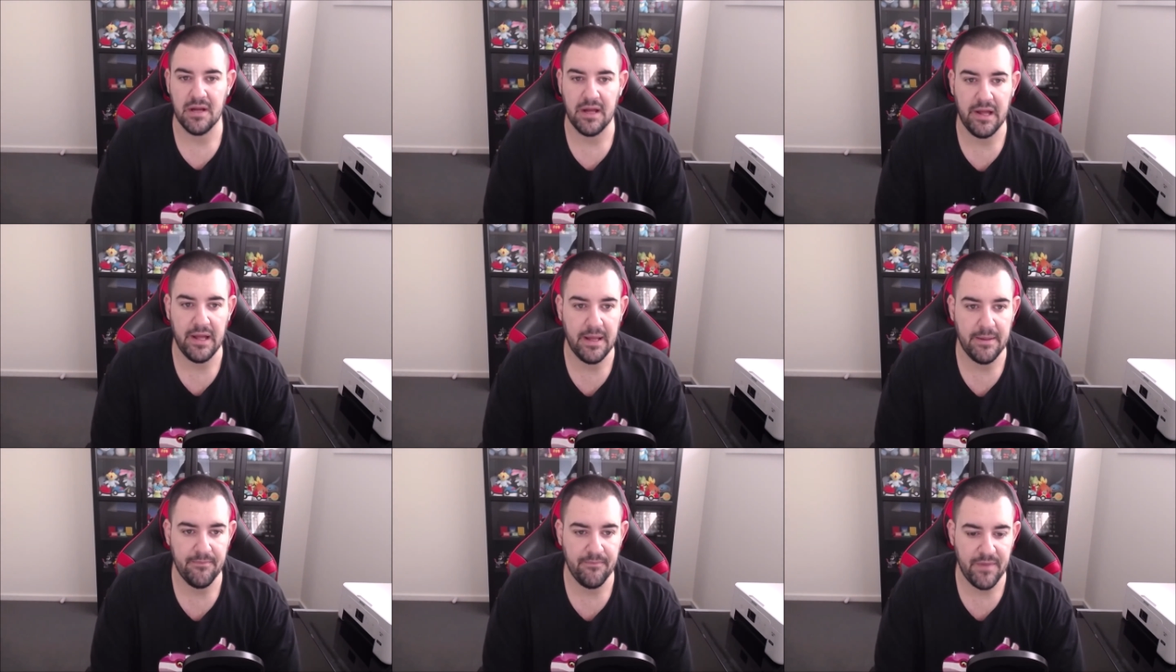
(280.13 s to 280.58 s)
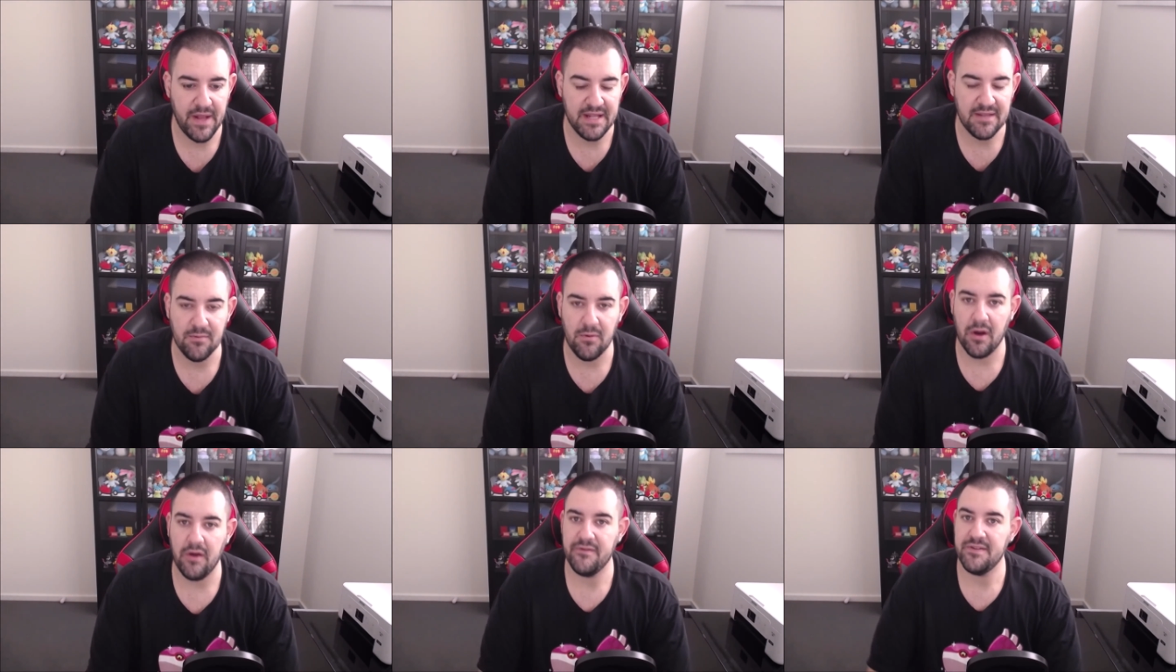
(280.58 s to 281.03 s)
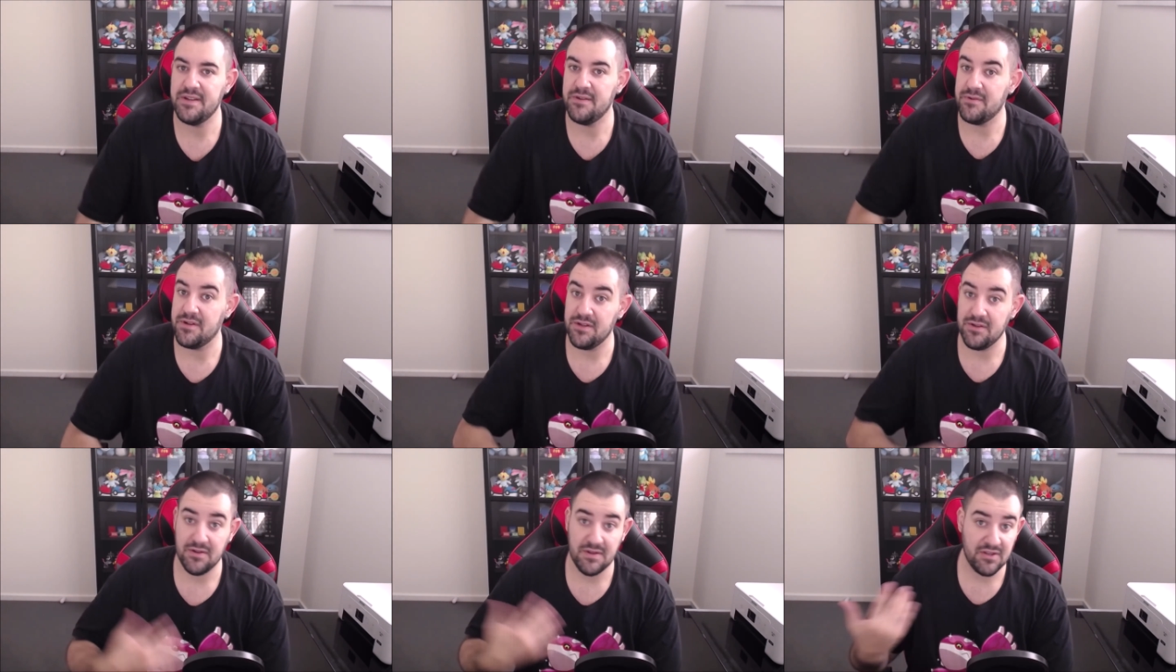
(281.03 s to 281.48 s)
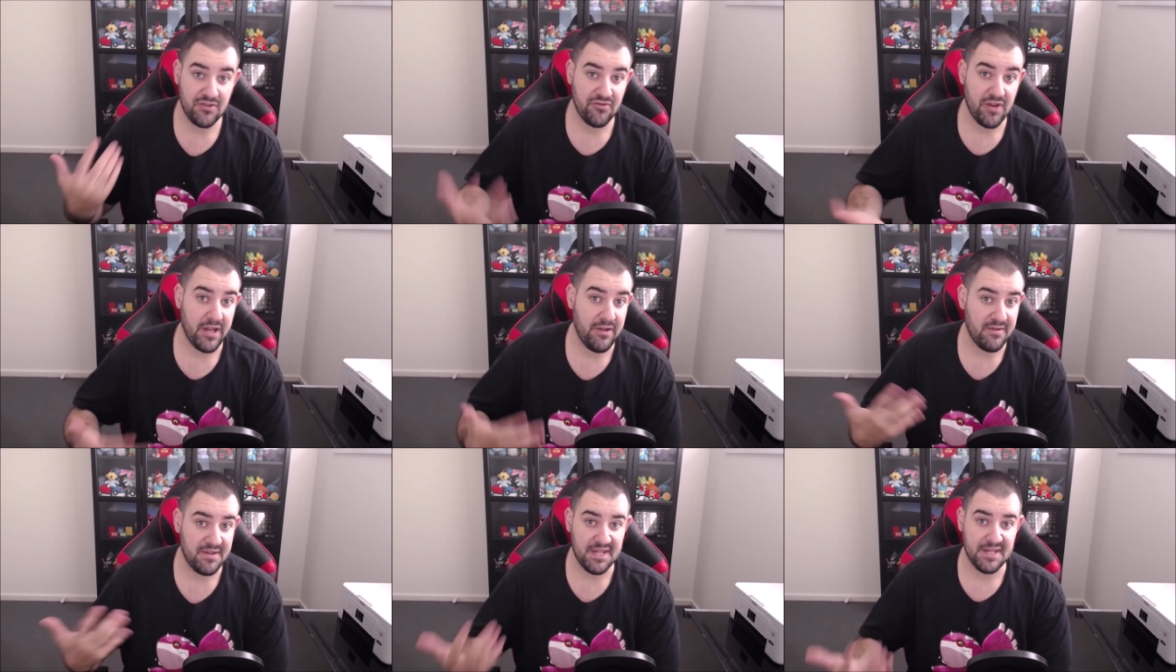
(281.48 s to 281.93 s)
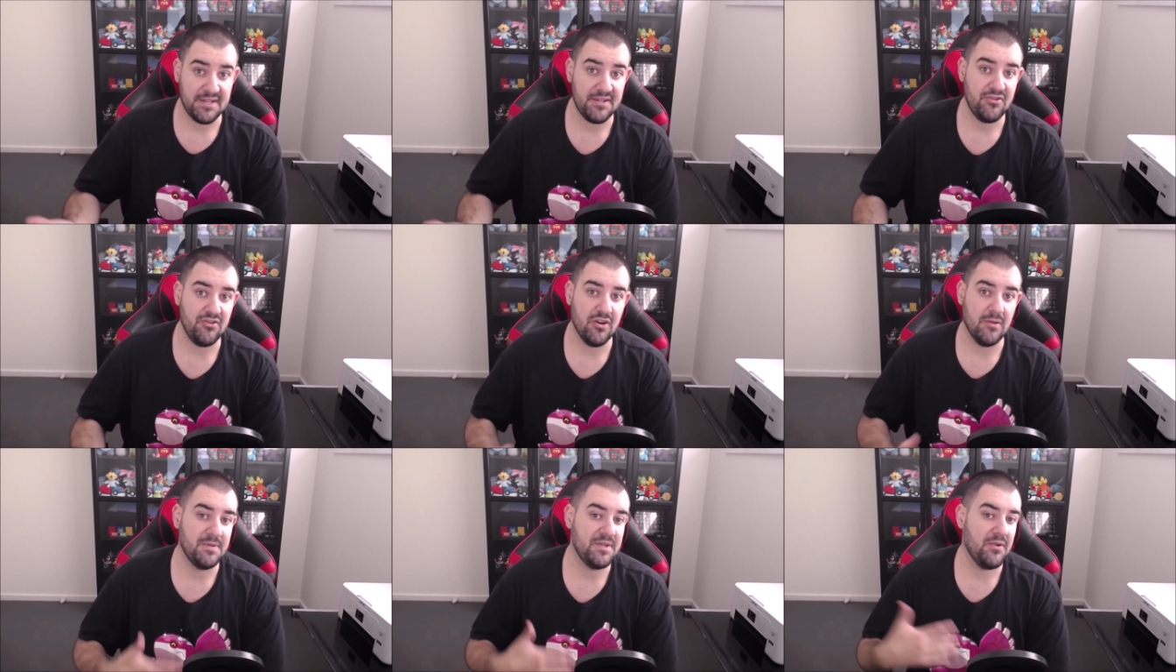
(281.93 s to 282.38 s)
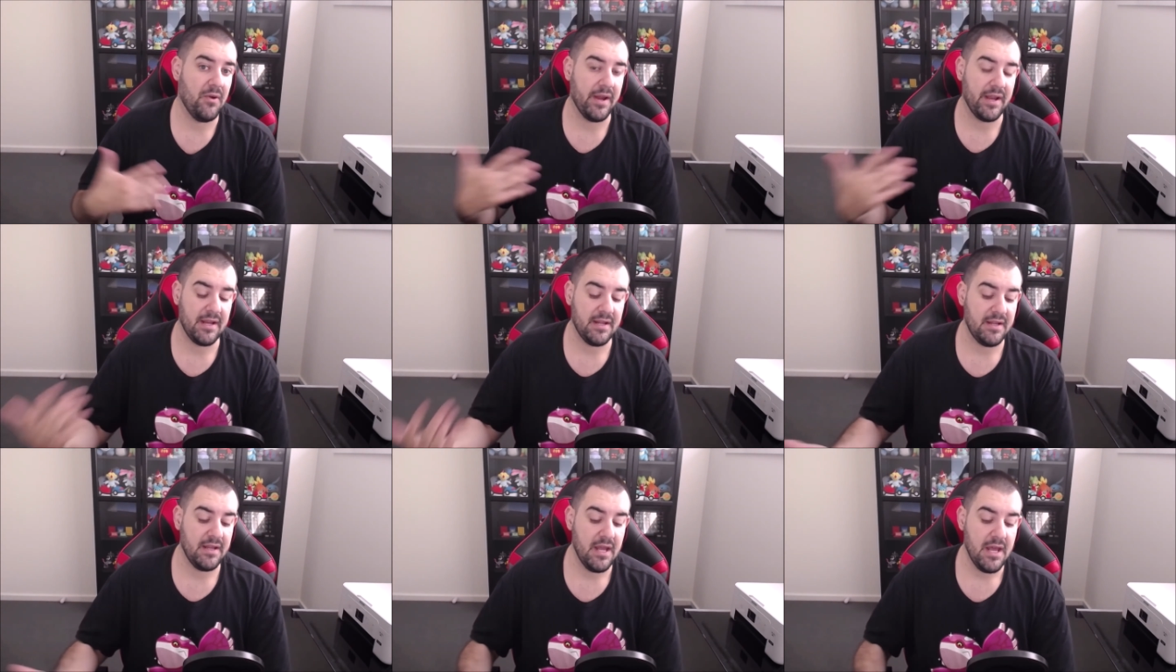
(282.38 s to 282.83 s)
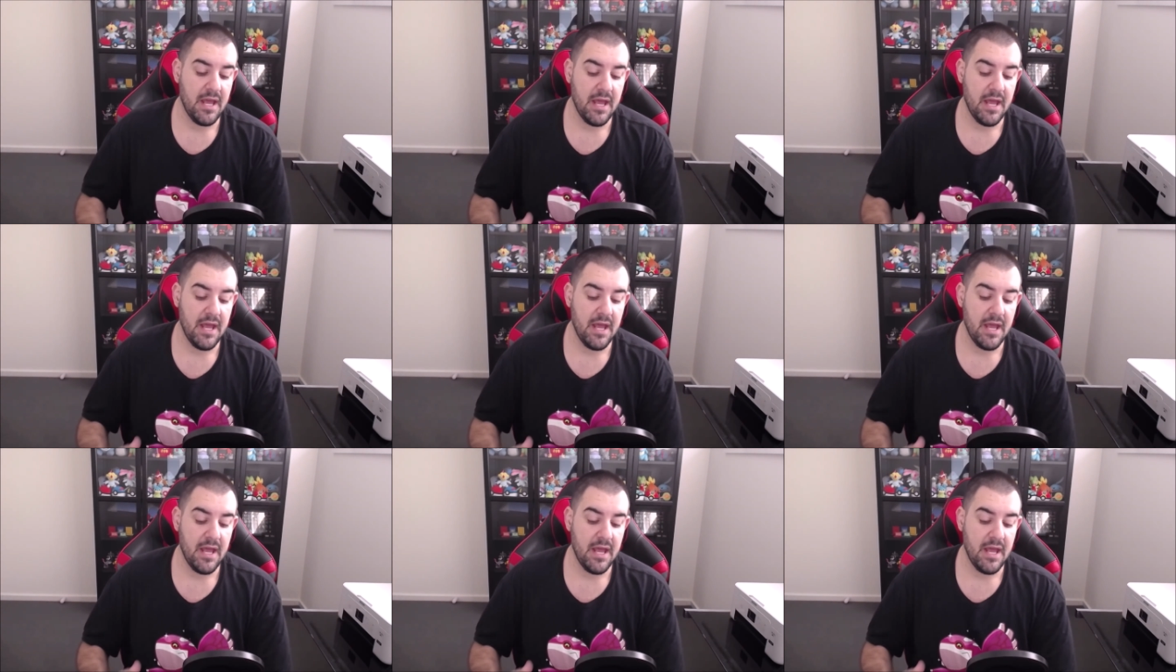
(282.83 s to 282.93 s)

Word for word: Um, that's why I obviously want to do this trainer the job so I can